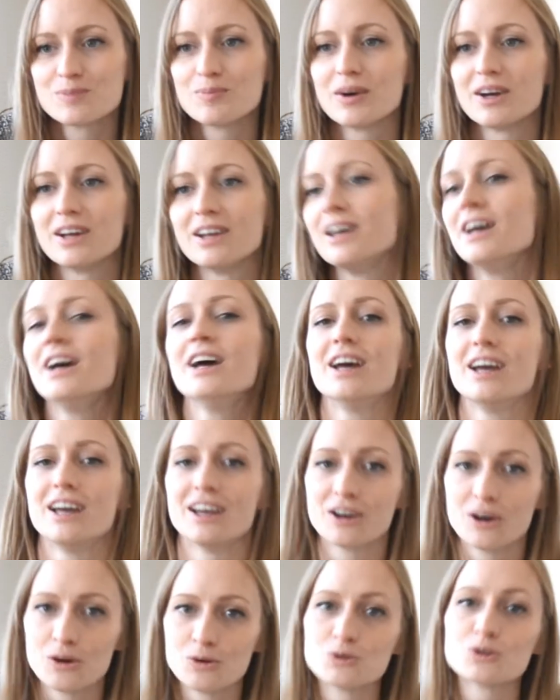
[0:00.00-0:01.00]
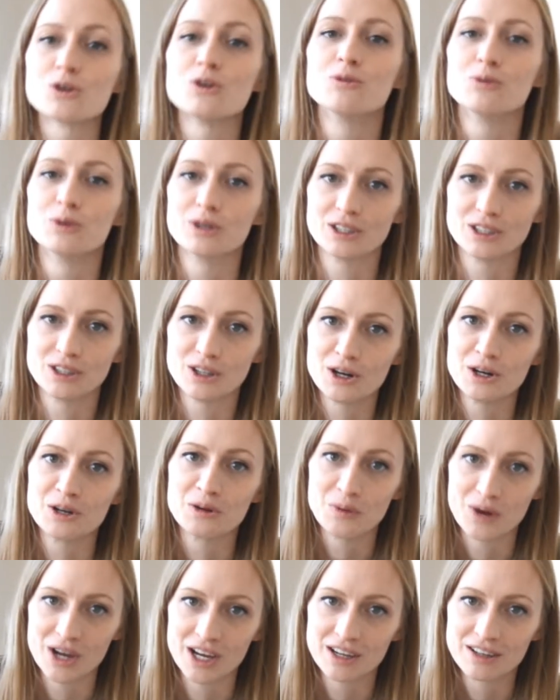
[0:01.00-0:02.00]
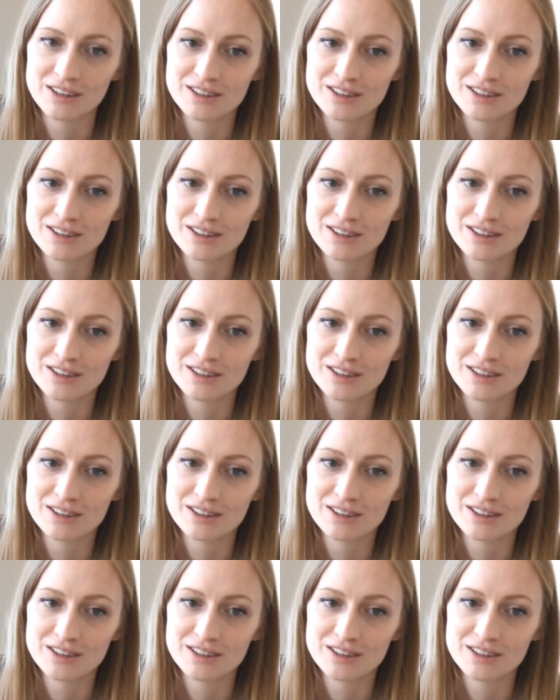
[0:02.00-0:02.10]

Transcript: but it goes a really long way.